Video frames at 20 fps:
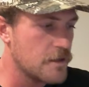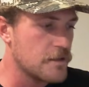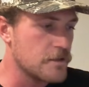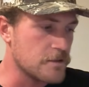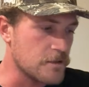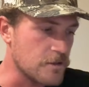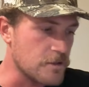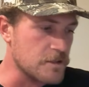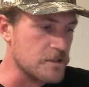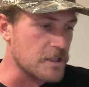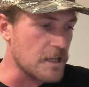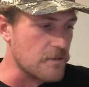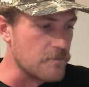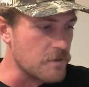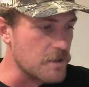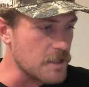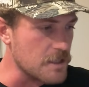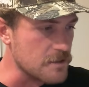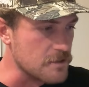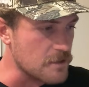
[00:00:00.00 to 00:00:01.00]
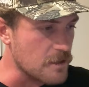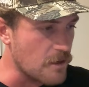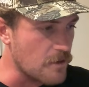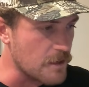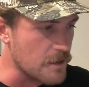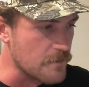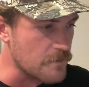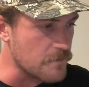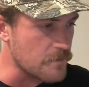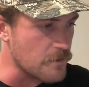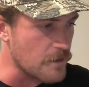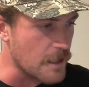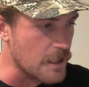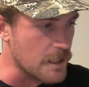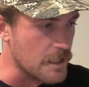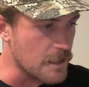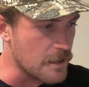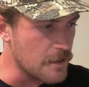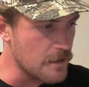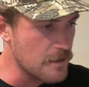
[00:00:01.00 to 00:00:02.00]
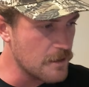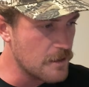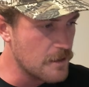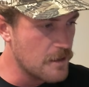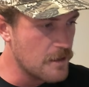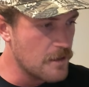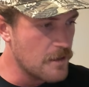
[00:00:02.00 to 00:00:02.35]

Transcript: So the same thing's going for right here.